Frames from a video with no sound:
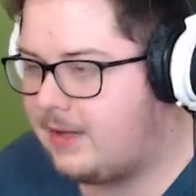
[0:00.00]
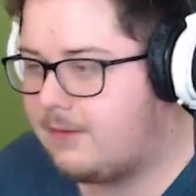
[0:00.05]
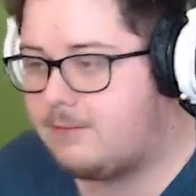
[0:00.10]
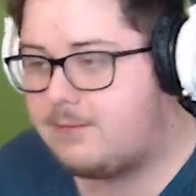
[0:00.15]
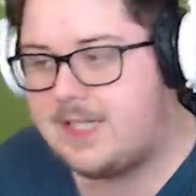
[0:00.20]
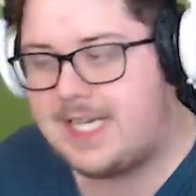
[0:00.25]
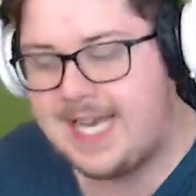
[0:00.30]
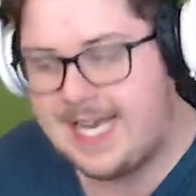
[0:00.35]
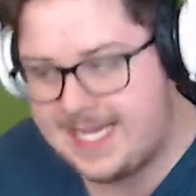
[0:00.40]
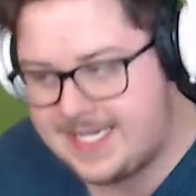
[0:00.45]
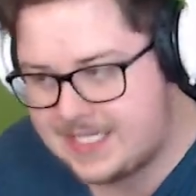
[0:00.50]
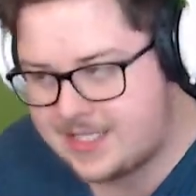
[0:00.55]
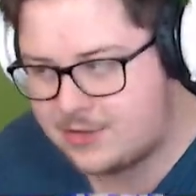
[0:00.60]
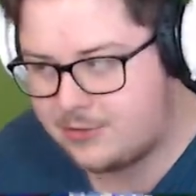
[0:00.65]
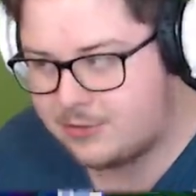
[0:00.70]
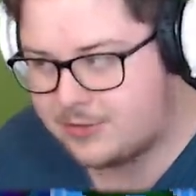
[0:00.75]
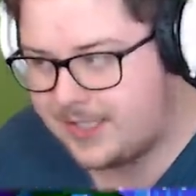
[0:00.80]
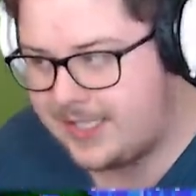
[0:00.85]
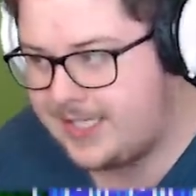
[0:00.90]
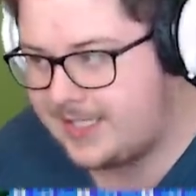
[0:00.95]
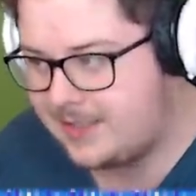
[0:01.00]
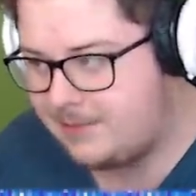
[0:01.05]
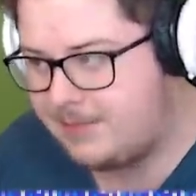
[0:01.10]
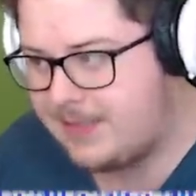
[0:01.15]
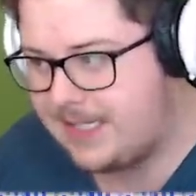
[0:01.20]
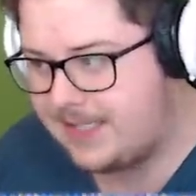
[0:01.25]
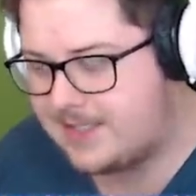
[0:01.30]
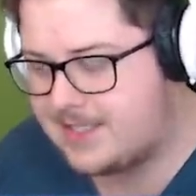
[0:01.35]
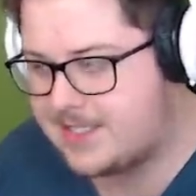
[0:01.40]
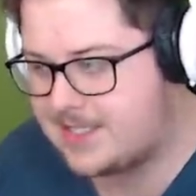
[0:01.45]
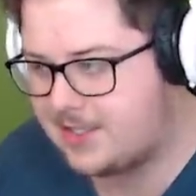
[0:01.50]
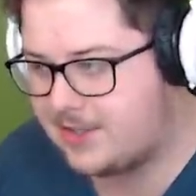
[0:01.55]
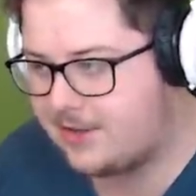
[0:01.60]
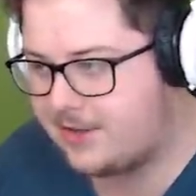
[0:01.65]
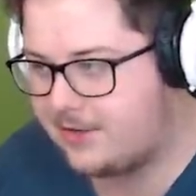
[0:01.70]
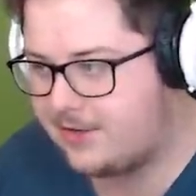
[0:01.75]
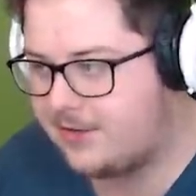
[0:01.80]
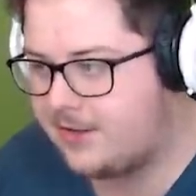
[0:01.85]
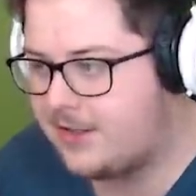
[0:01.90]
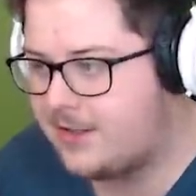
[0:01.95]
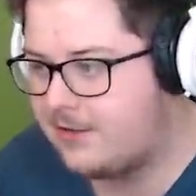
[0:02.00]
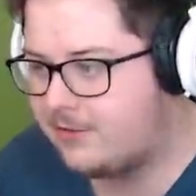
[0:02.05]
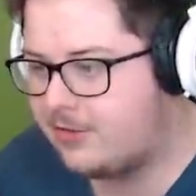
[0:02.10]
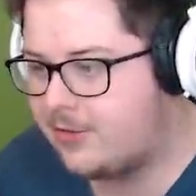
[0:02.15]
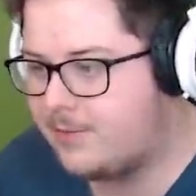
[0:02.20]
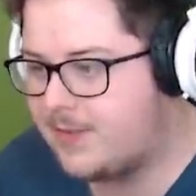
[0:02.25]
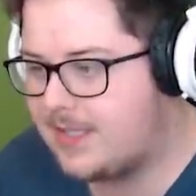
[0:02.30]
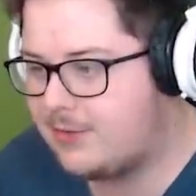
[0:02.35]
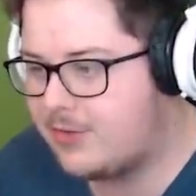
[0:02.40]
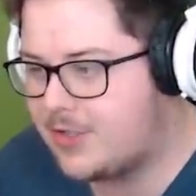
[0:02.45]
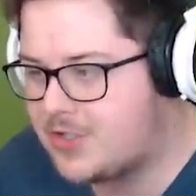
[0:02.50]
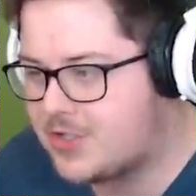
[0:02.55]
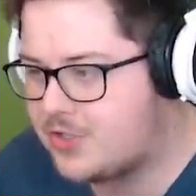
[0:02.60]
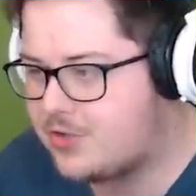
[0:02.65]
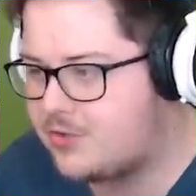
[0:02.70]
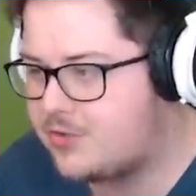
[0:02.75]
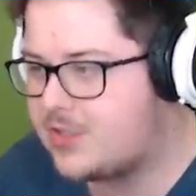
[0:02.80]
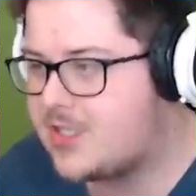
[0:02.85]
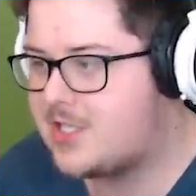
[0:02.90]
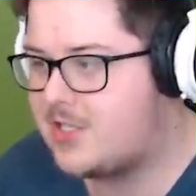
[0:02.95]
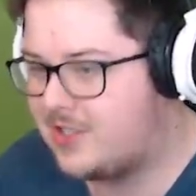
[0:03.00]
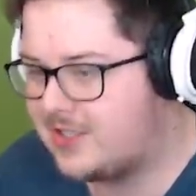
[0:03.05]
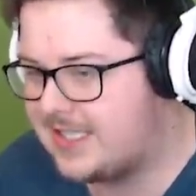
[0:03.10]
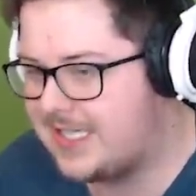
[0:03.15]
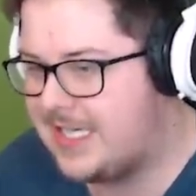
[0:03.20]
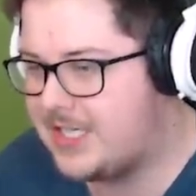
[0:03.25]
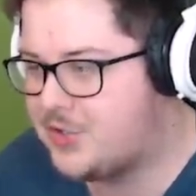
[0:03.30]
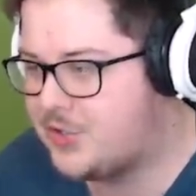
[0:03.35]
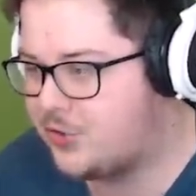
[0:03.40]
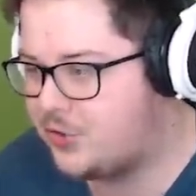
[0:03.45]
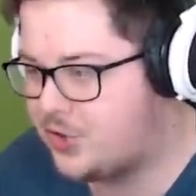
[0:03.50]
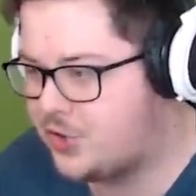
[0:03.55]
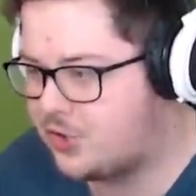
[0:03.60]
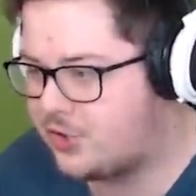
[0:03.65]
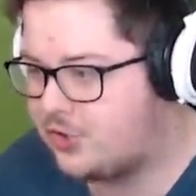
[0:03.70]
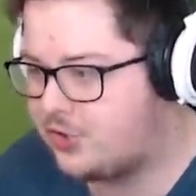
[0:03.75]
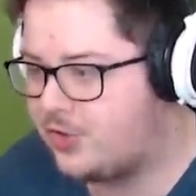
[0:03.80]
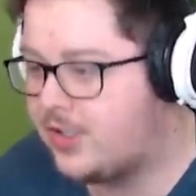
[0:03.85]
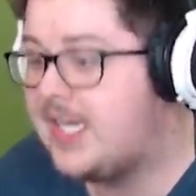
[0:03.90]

cancelled Hidden Palace Zone from the original Sonic the Hedgehog 2,